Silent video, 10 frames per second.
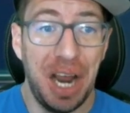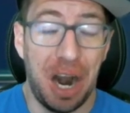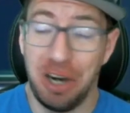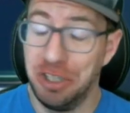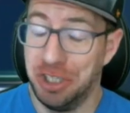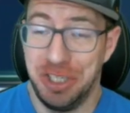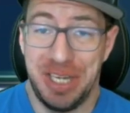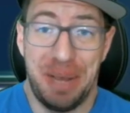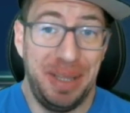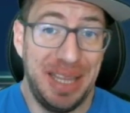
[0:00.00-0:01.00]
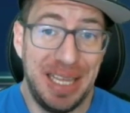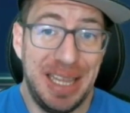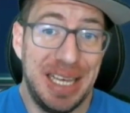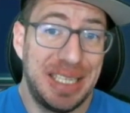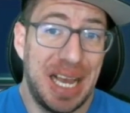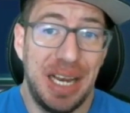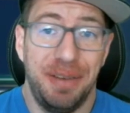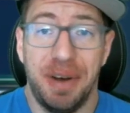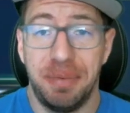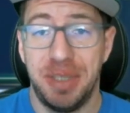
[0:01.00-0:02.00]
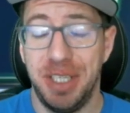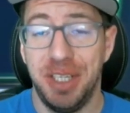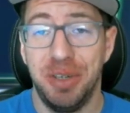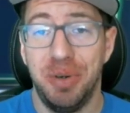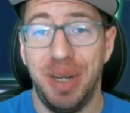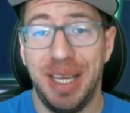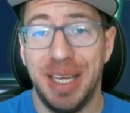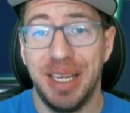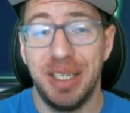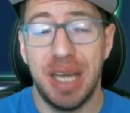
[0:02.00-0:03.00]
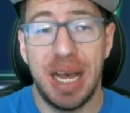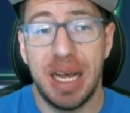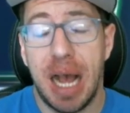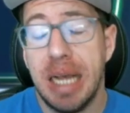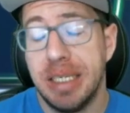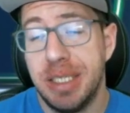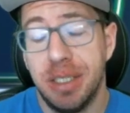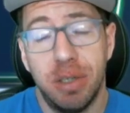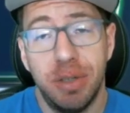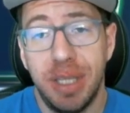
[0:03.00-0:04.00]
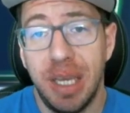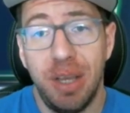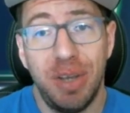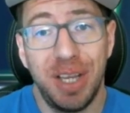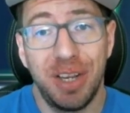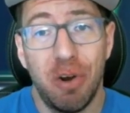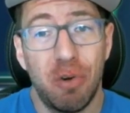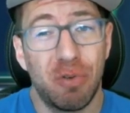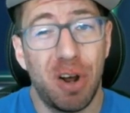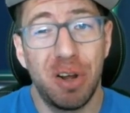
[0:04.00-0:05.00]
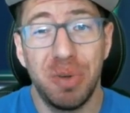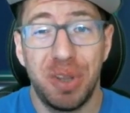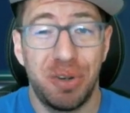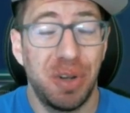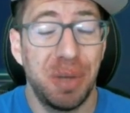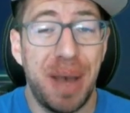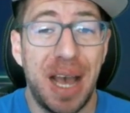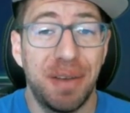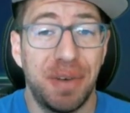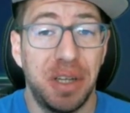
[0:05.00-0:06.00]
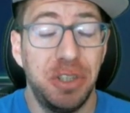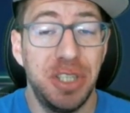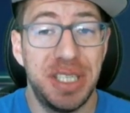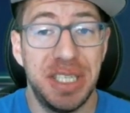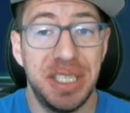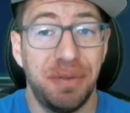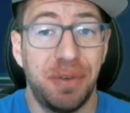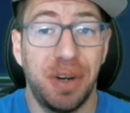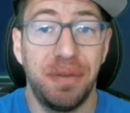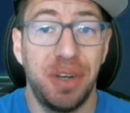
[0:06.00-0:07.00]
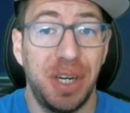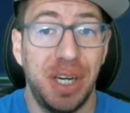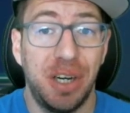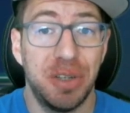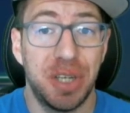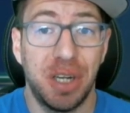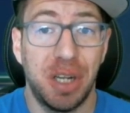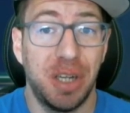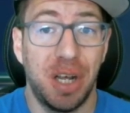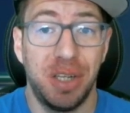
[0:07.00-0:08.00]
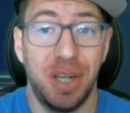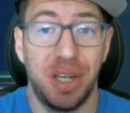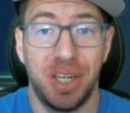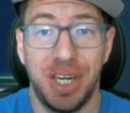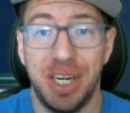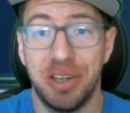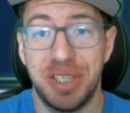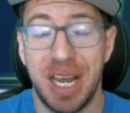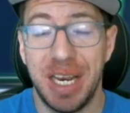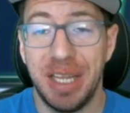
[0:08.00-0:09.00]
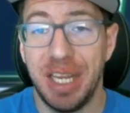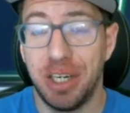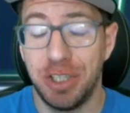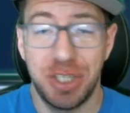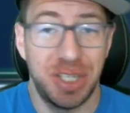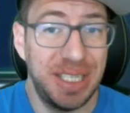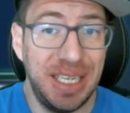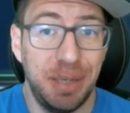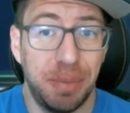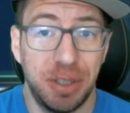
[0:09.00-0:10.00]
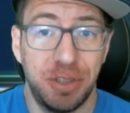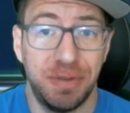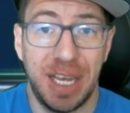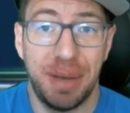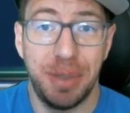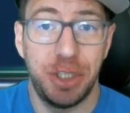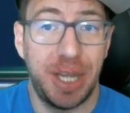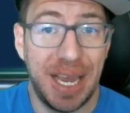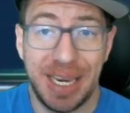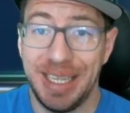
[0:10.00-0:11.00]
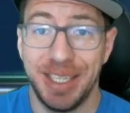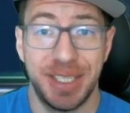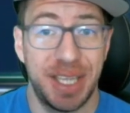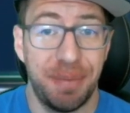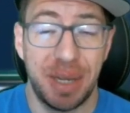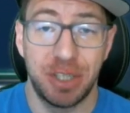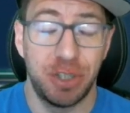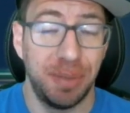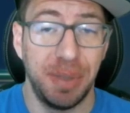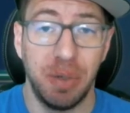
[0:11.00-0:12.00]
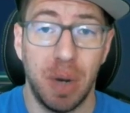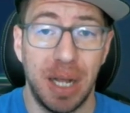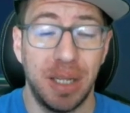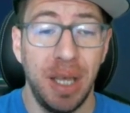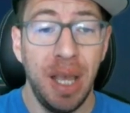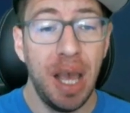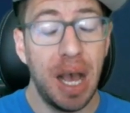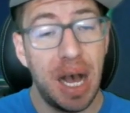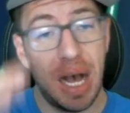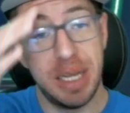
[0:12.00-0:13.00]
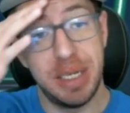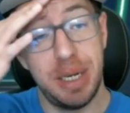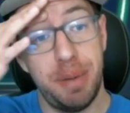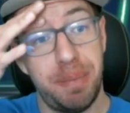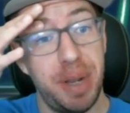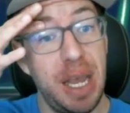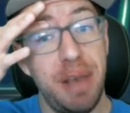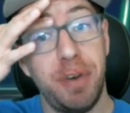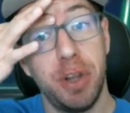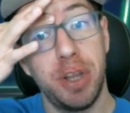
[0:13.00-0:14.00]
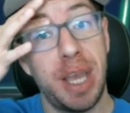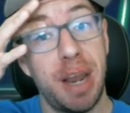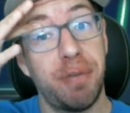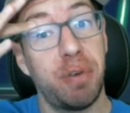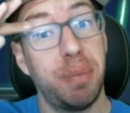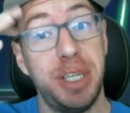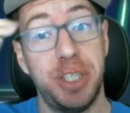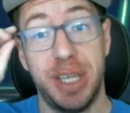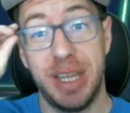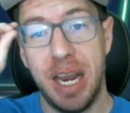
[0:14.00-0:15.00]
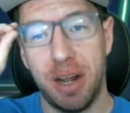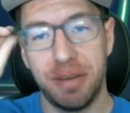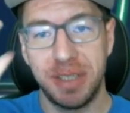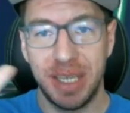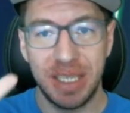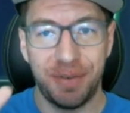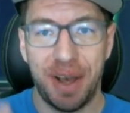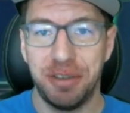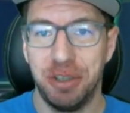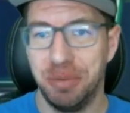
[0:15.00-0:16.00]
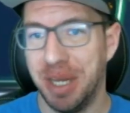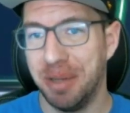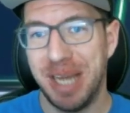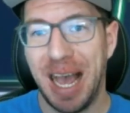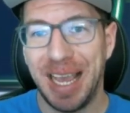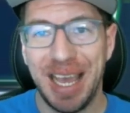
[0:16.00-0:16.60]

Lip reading: archers, I mean, that's kind of up to you, and I still don't think you can go wrong with throwing a pack of huntresses in front of your heroes on your hero side. They're just going to eat a bunch of damage. Gan heals them extremely well. But if you're looking at a formation like that, all of a sudden that's 5 troop types. I